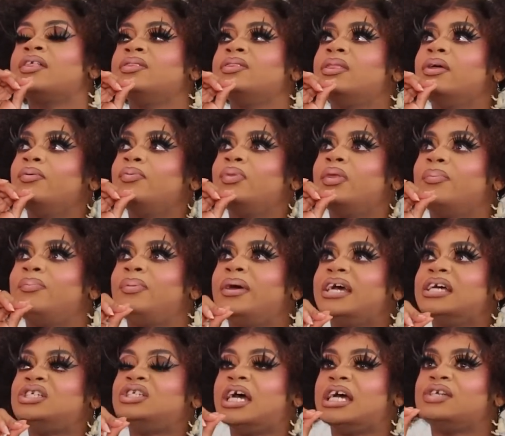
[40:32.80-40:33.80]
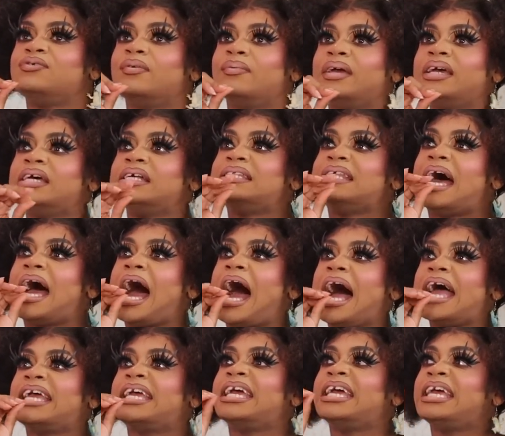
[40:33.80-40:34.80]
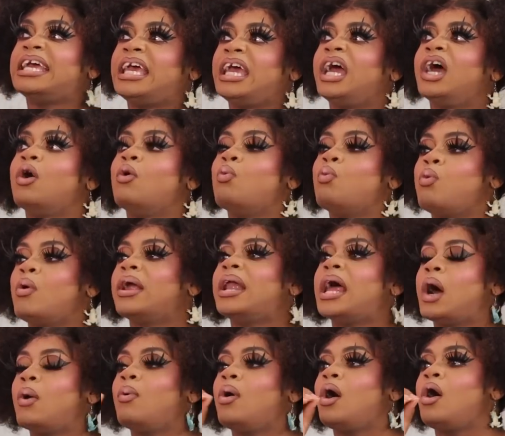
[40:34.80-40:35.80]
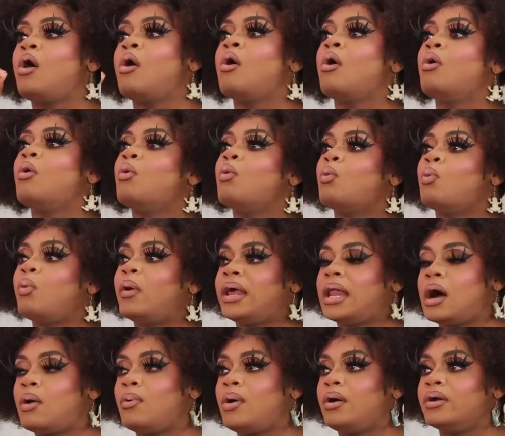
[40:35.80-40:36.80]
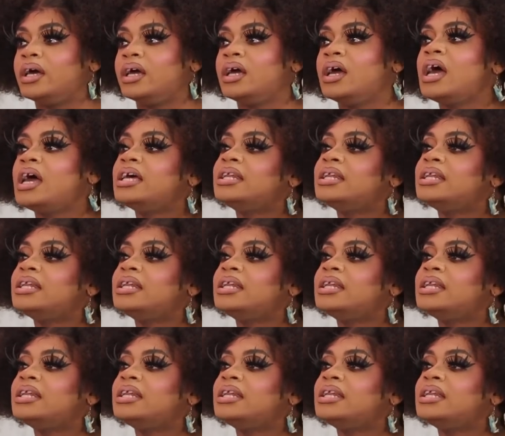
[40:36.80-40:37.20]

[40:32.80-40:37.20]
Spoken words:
the biggest change for me is that I can get what I want when I want it.